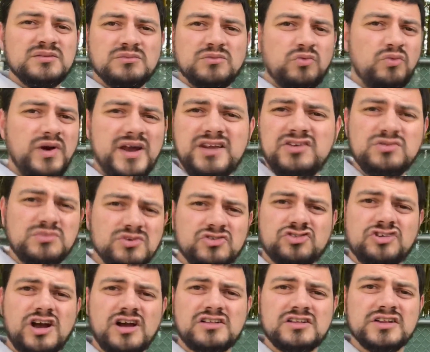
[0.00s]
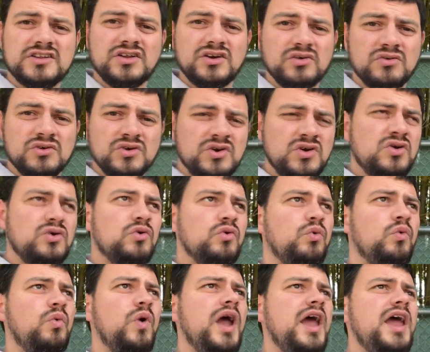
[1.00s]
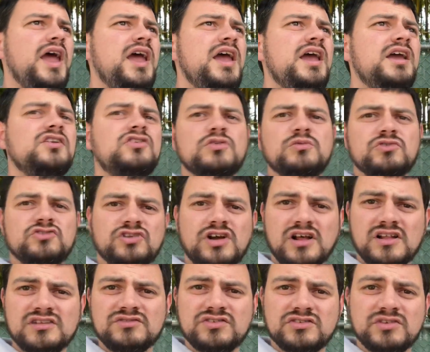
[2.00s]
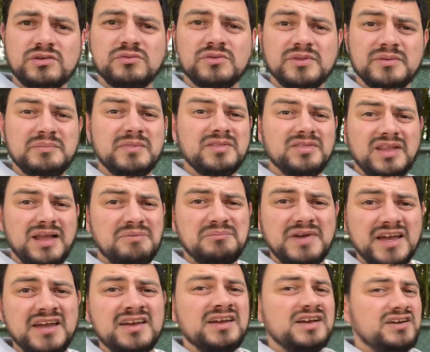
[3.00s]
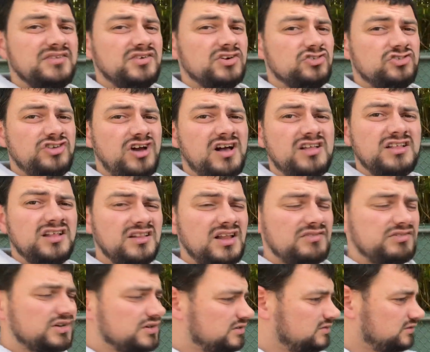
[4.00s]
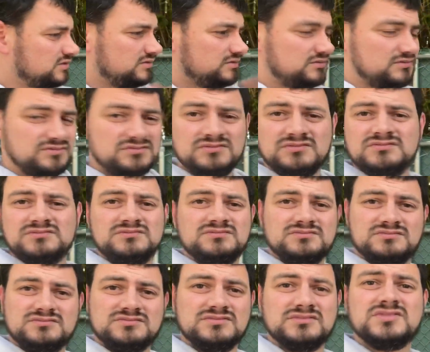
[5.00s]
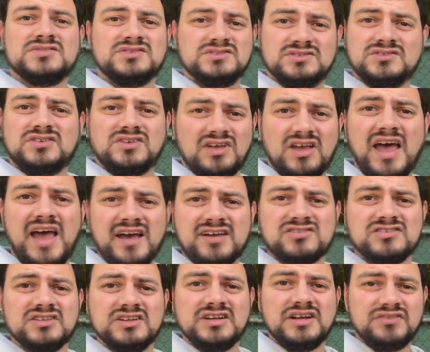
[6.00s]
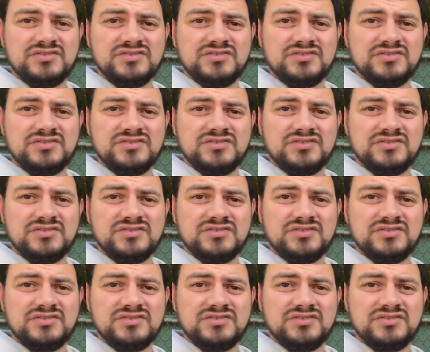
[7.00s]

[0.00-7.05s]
Way too much chocolate though way too much chocolate for someone like me. If you're a chocolate lover, it's excellent.